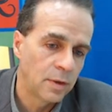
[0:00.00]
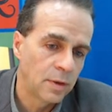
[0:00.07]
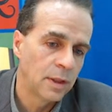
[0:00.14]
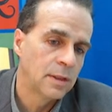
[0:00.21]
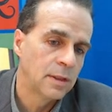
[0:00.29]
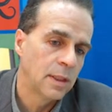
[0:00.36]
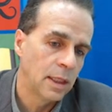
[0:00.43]

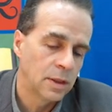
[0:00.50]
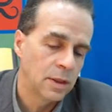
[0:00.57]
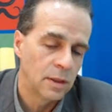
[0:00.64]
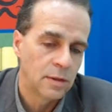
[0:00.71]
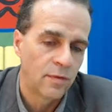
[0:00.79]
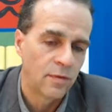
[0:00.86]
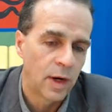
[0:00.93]
such
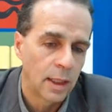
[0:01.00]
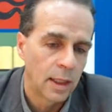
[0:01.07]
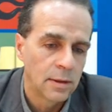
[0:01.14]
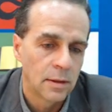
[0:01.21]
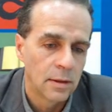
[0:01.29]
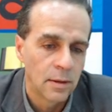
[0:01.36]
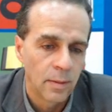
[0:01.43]
as
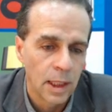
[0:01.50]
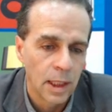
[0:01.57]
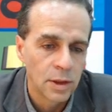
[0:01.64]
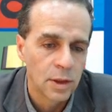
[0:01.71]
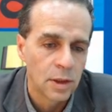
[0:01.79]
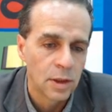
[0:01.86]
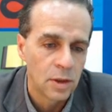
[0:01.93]
fractal
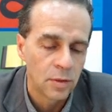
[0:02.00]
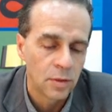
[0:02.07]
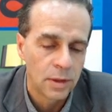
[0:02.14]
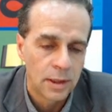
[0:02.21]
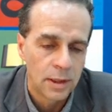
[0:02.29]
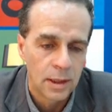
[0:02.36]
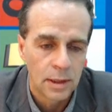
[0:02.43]
dimension,
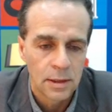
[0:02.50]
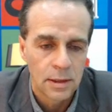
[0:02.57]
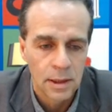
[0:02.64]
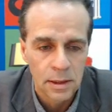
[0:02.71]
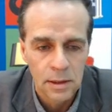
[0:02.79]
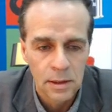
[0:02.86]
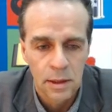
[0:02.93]
Euclidean
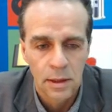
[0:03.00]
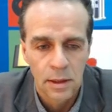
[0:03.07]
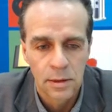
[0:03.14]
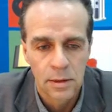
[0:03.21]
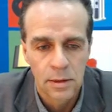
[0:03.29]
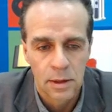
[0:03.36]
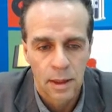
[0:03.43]

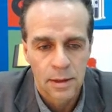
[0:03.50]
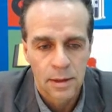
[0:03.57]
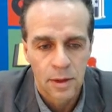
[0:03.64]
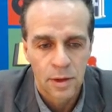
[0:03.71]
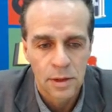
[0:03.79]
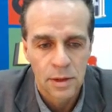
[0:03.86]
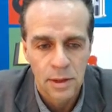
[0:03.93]
distance,
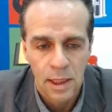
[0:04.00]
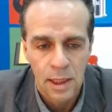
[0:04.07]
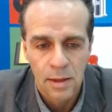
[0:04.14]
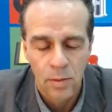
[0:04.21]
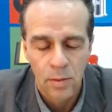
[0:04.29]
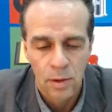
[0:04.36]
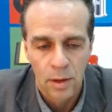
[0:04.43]
nearest
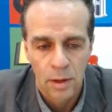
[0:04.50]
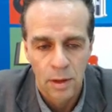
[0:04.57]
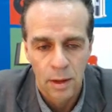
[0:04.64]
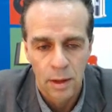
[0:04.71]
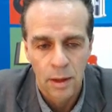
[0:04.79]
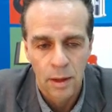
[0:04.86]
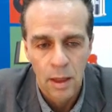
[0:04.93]

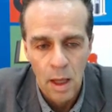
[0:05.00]
neighbor,